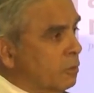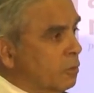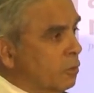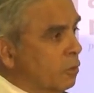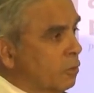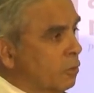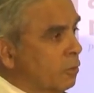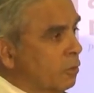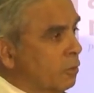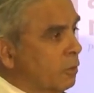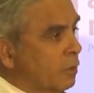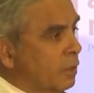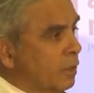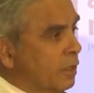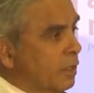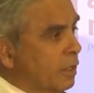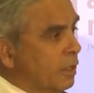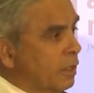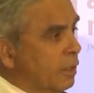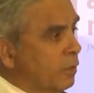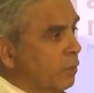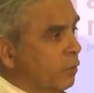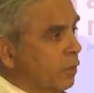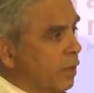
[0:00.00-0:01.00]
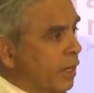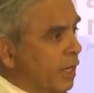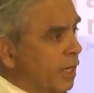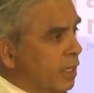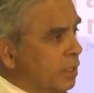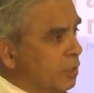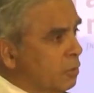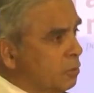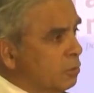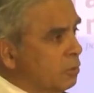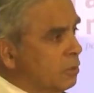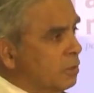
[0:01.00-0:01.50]
So what
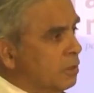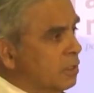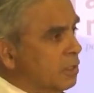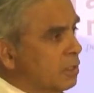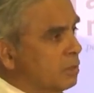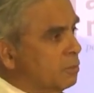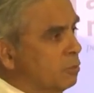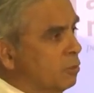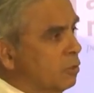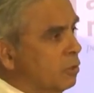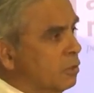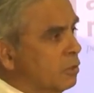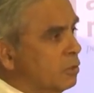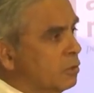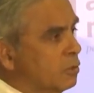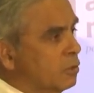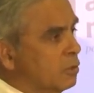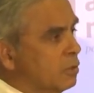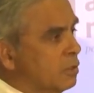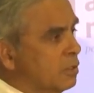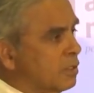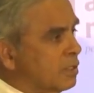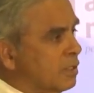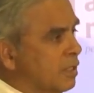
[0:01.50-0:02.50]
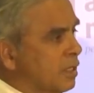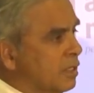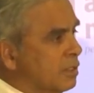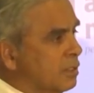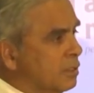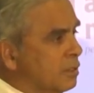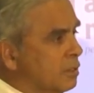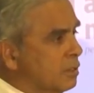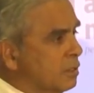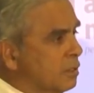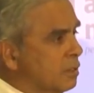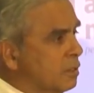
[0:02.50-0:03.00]
I do in this book is to
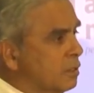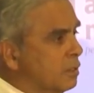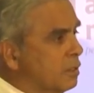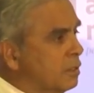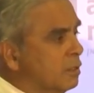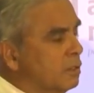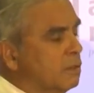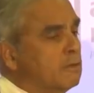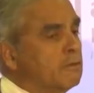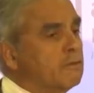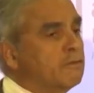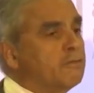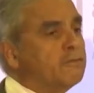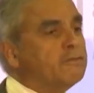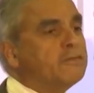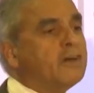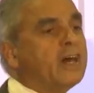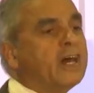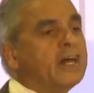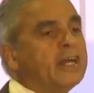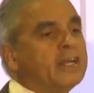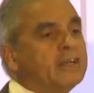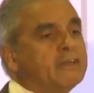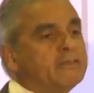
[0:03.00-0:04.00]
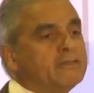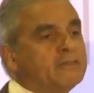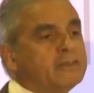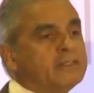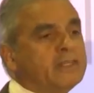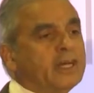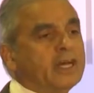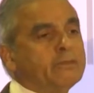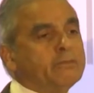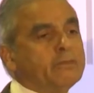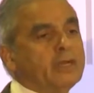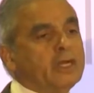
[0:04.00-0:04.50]
discuss 5
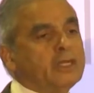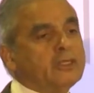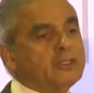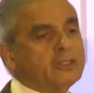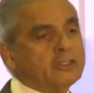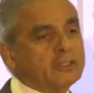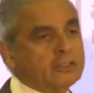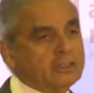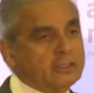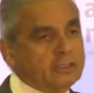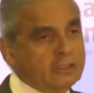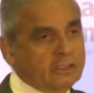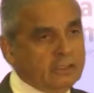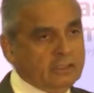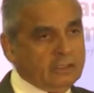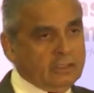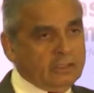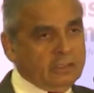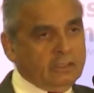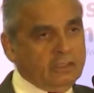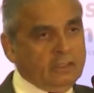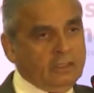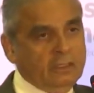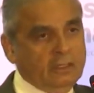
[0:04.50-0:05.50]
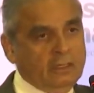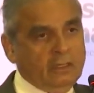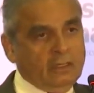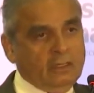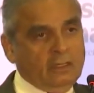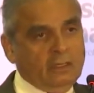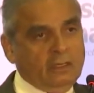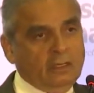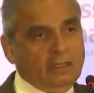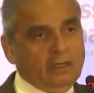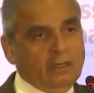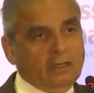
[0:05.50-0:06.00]
dimensions
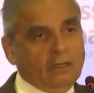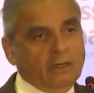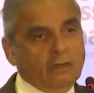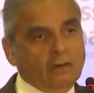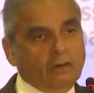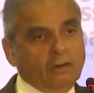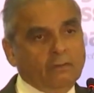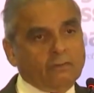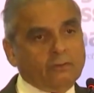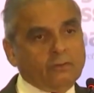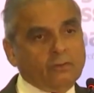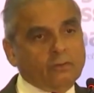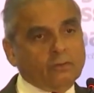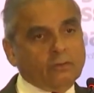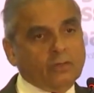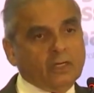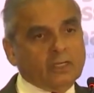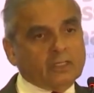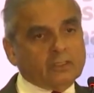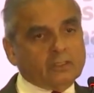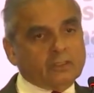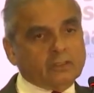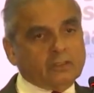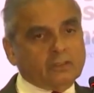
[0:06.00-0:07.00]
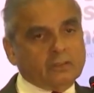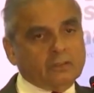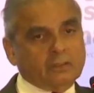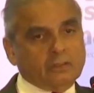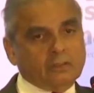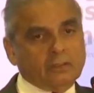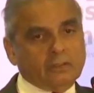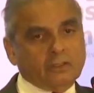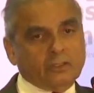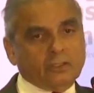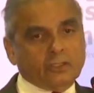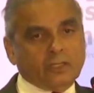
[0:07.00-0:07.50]
of
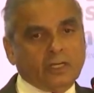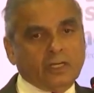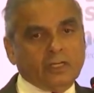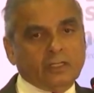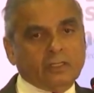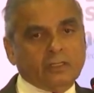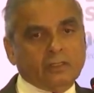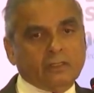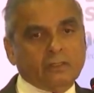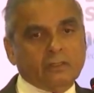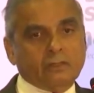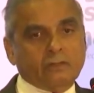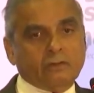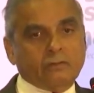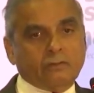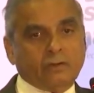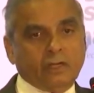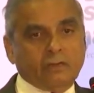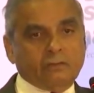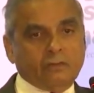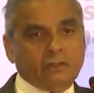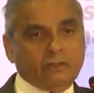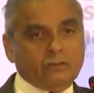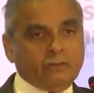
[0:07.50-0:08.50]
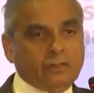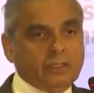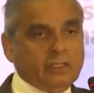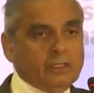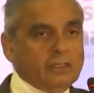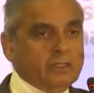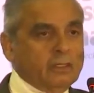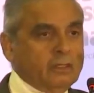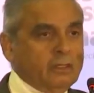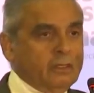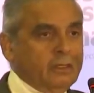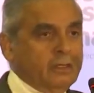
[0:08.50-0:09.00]
US-China rivalry.
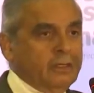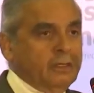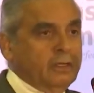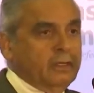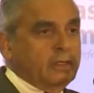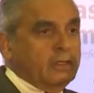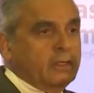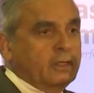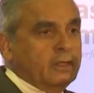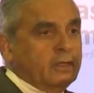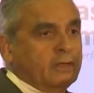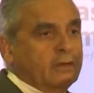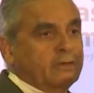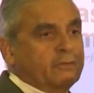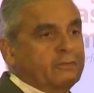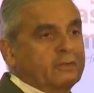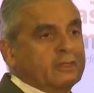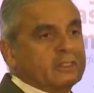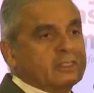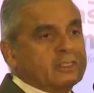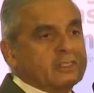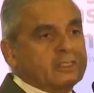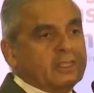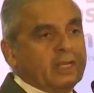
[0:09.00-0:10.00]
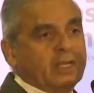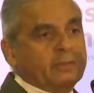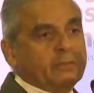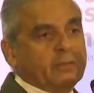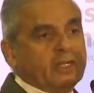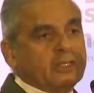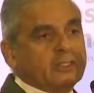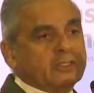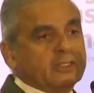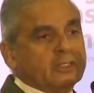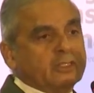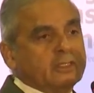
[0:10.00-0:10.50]
First
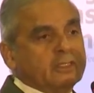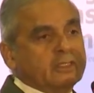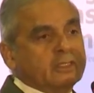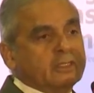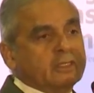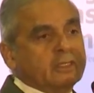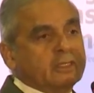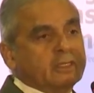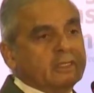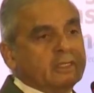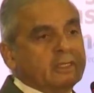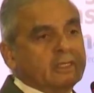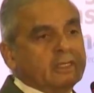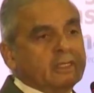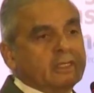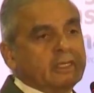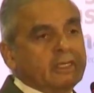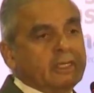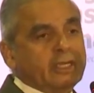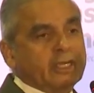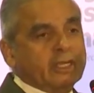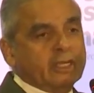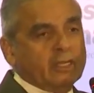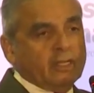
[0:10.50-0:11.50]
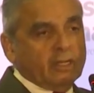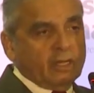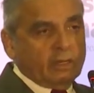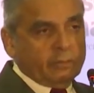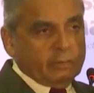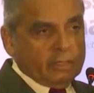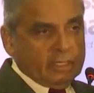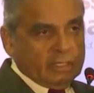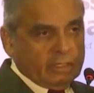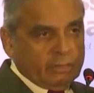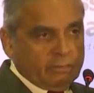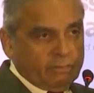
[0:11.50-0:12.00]
dimension,
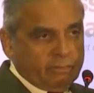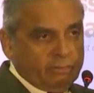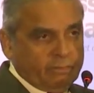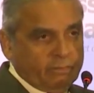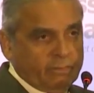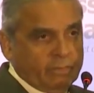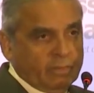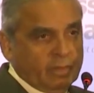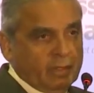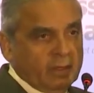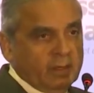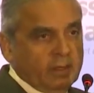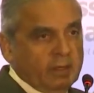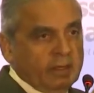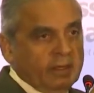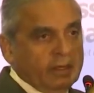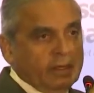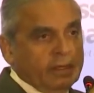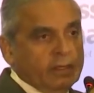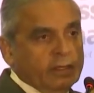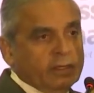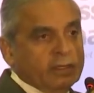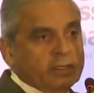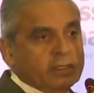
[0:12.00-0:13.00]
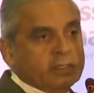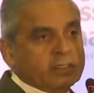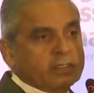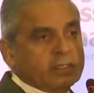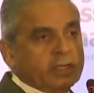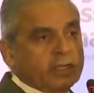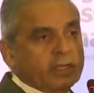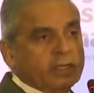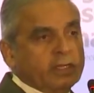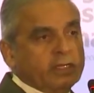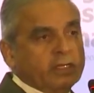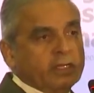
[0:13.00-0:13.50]
economic.
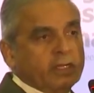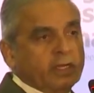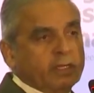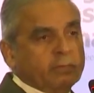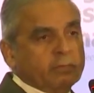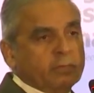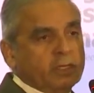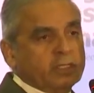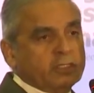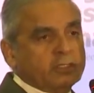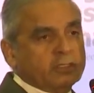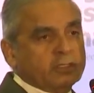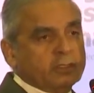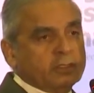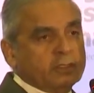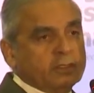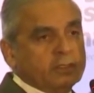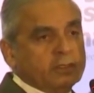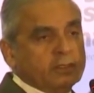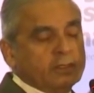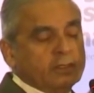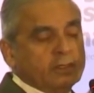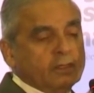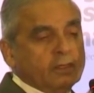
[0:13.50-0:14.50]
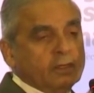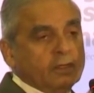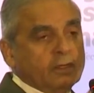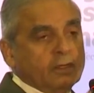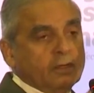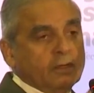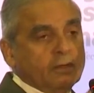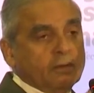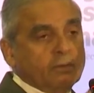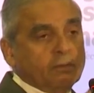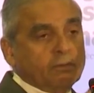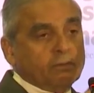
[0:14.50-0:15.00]
Second dimension,
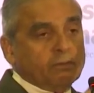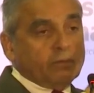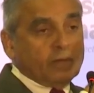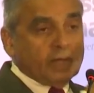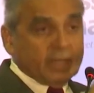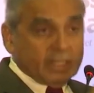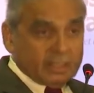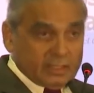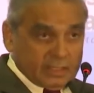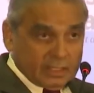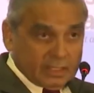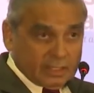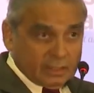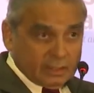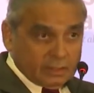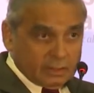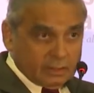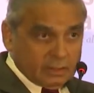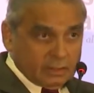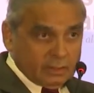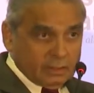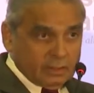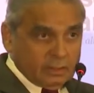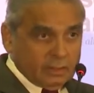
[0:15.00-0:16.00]
political.